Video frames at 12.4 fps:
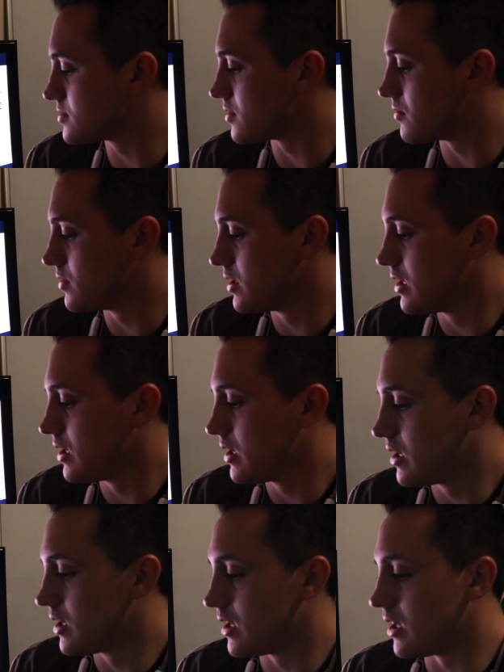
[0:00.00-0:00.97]
So
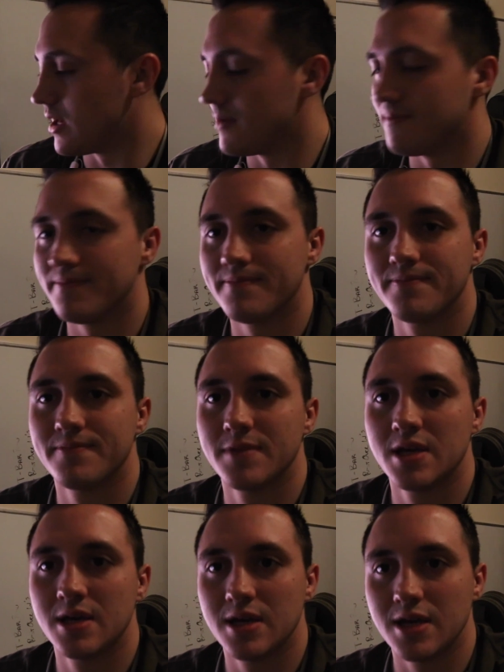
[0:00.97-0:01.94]
um,
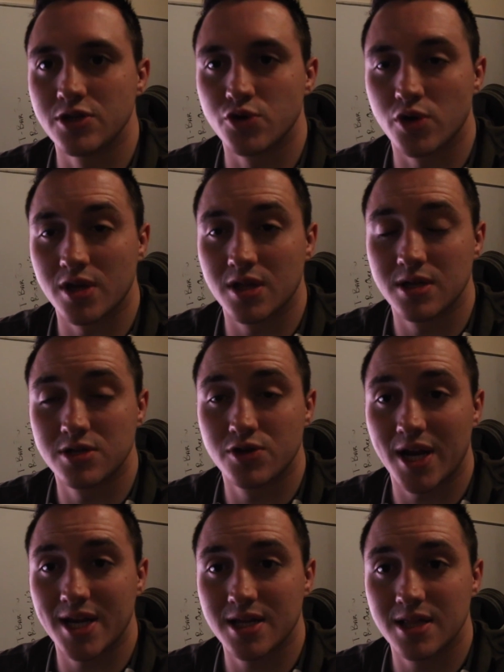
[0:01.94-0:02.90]
enjoy the
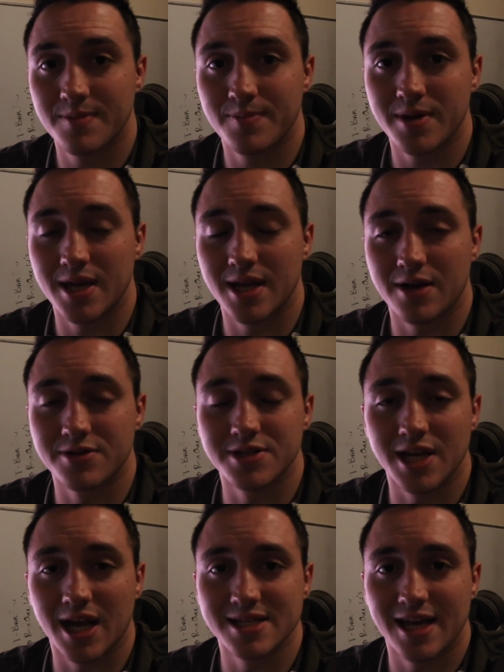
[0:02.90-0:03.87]
training clip, and I'll
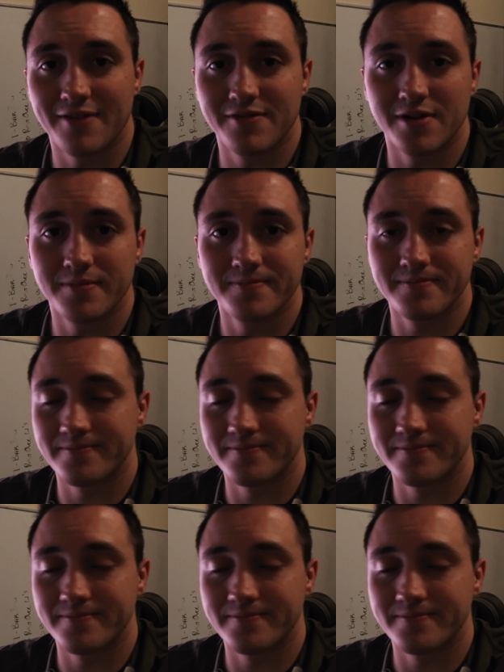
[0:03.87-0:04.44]
see you guys after.